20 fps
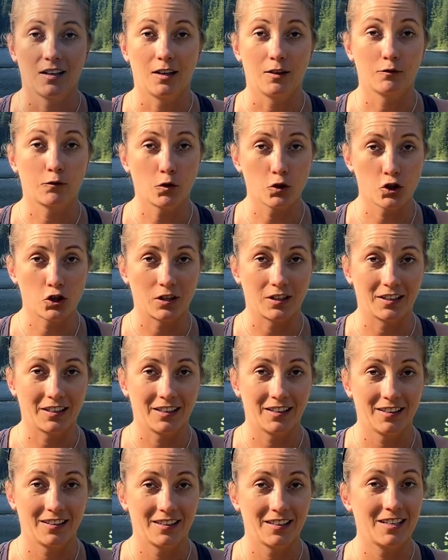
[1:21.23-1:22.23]

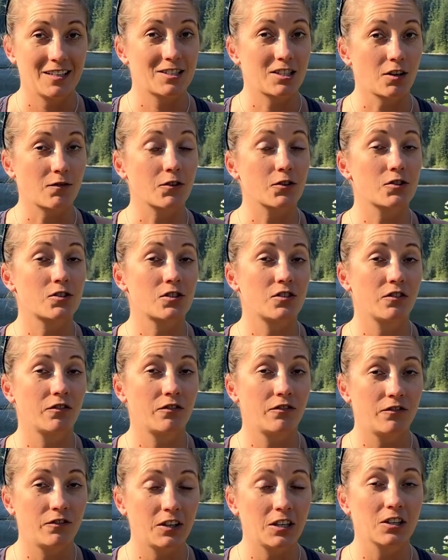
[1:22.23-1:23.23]
Unfortunately, he suffered
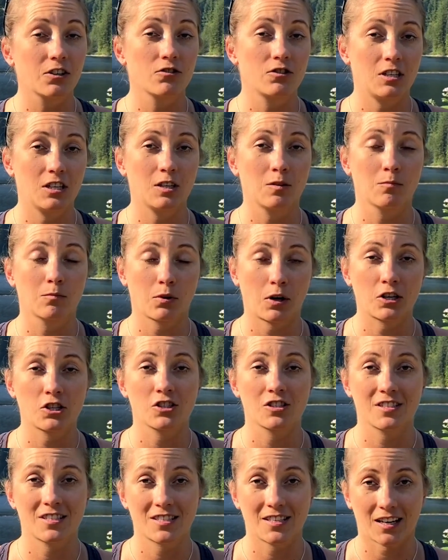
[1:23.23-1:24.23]
severe
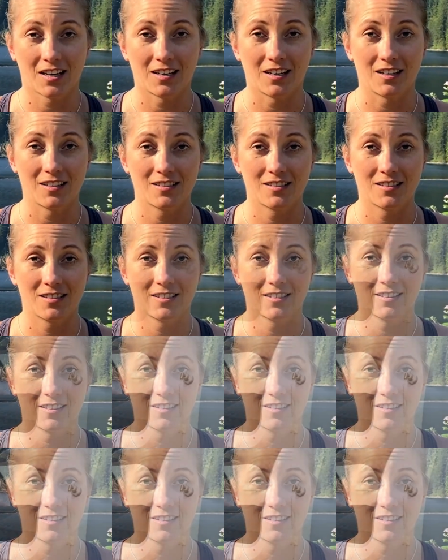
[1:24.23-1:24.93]
decompression sickness